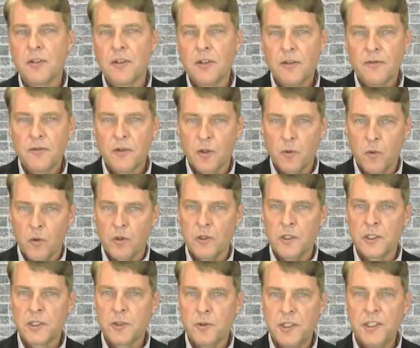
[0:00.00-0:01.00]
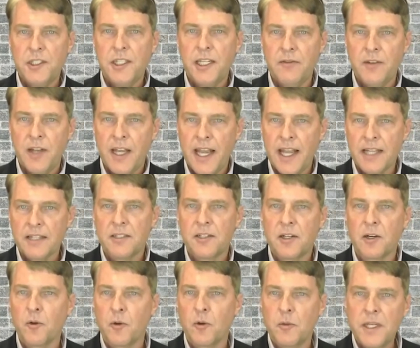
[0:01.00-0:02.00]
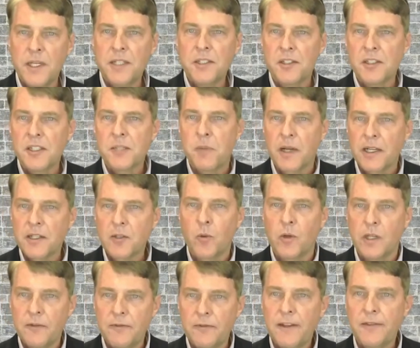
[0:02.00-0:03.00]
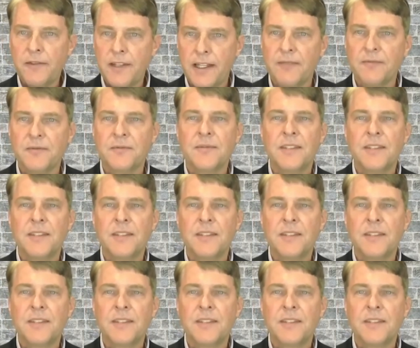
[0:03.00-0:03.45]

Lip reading: for the world to achieve net zero emissions by 2050.